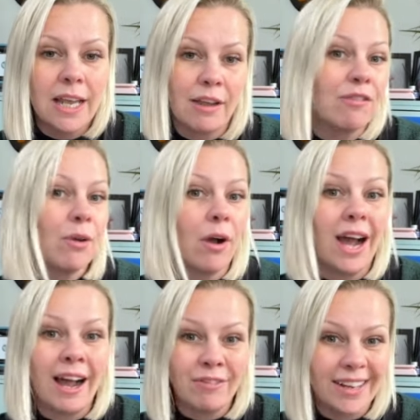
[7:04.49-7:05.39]
if you are
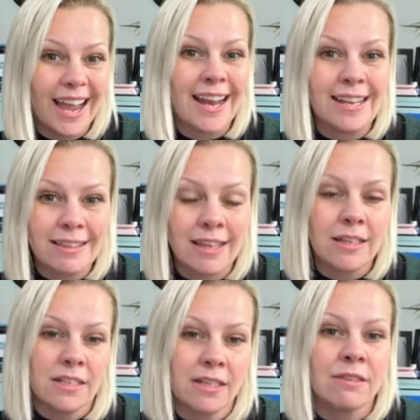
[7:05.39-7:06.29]
having anything
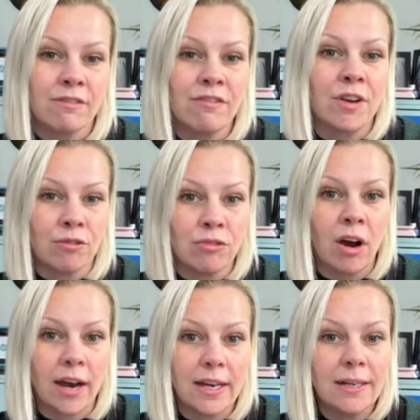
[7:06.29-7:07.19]
that doesn't feel
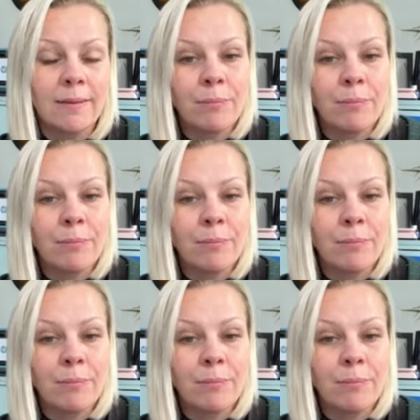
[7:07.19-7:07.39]
right.